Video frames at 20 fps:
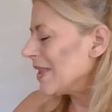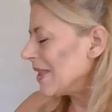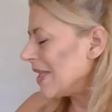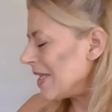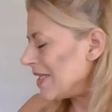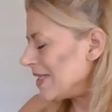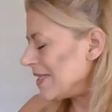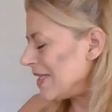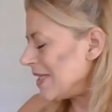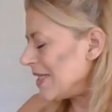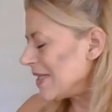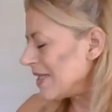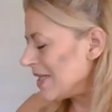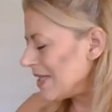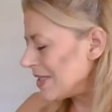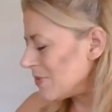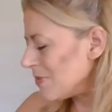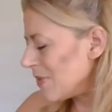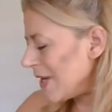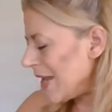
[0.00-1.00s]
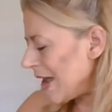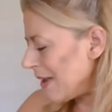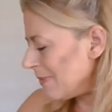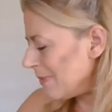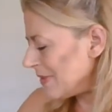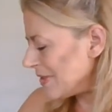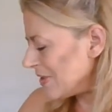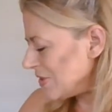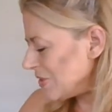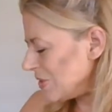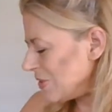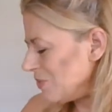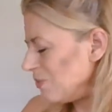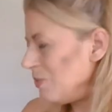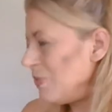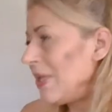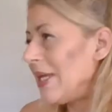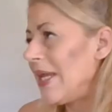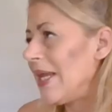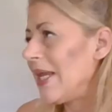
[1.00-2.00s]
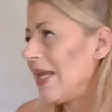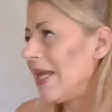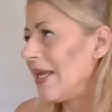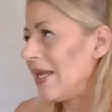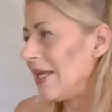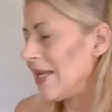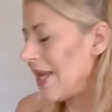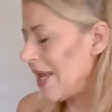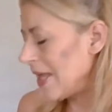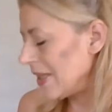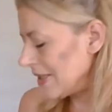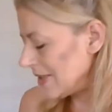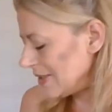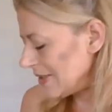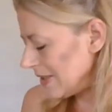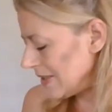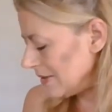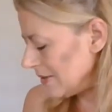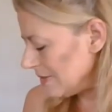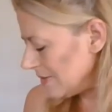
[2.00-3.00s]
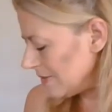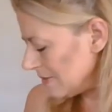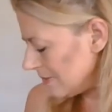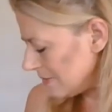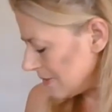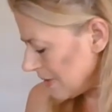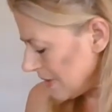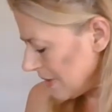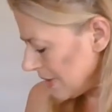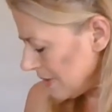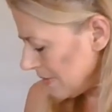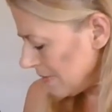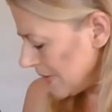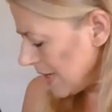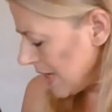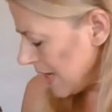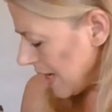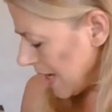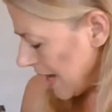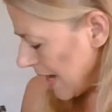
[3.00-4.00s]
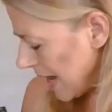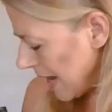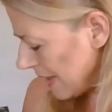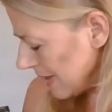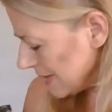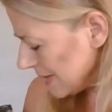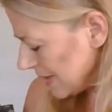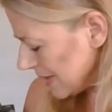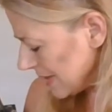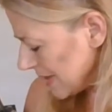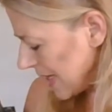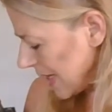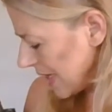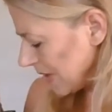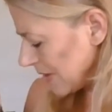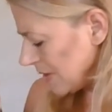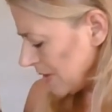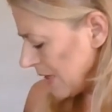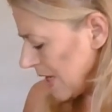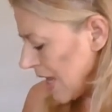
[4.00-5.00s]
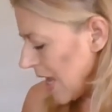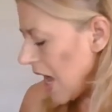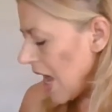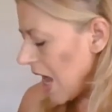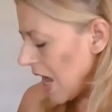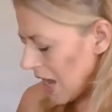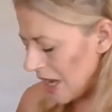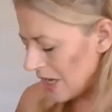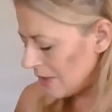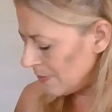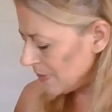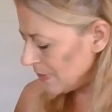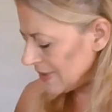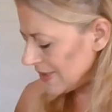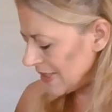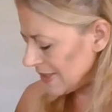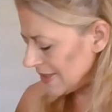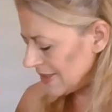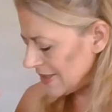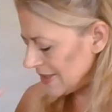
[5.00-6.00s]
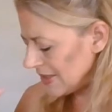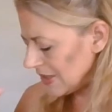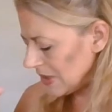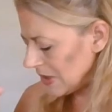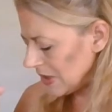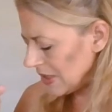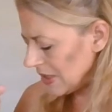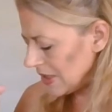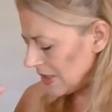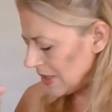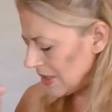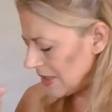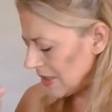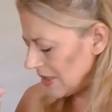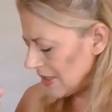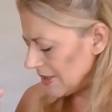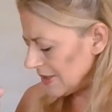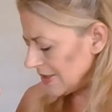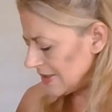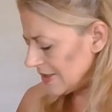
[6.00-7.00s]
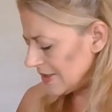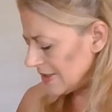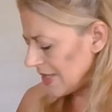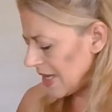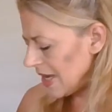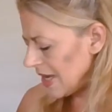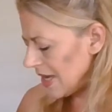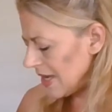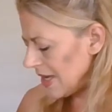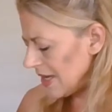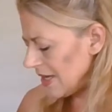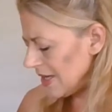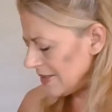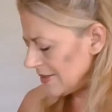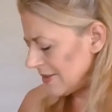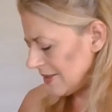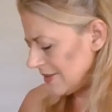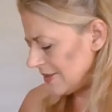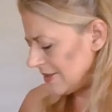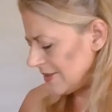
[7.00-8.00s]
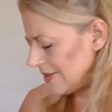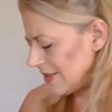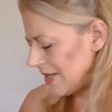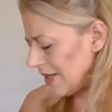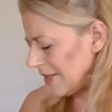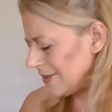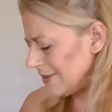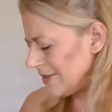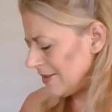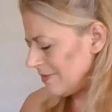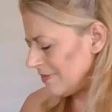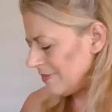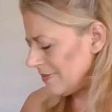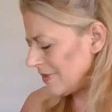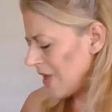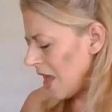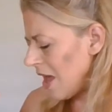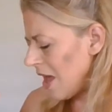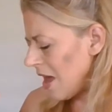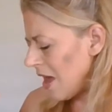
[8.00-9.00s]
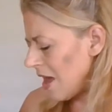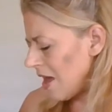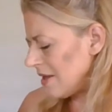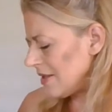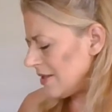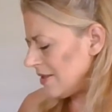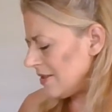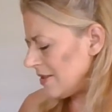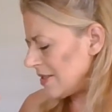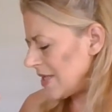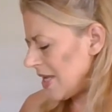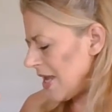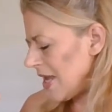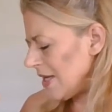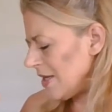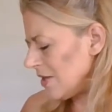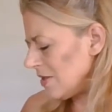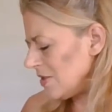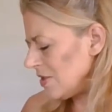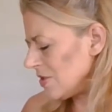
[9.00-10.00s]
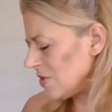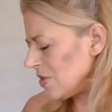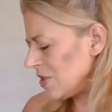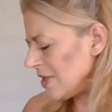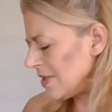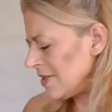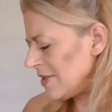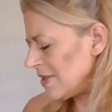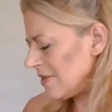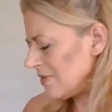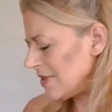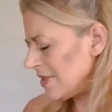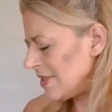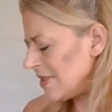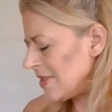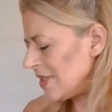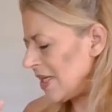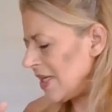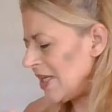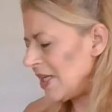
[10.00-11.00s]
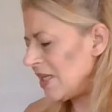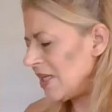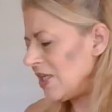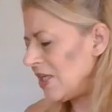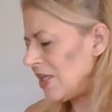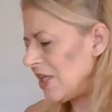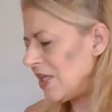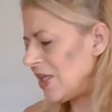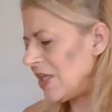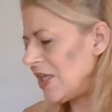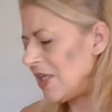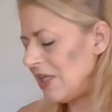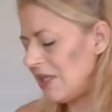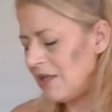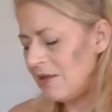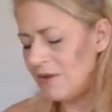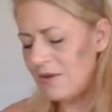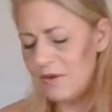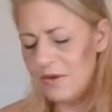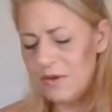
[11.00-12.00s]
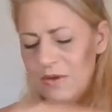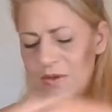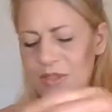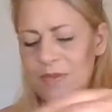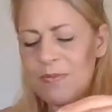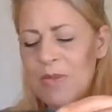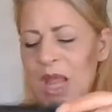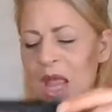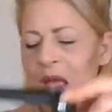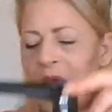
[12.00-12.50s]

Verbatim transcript: Let's see. This one happens to be an Allison. Are you? Allison Taylor, 100% silk, size 6 dang and you're just so stinking cute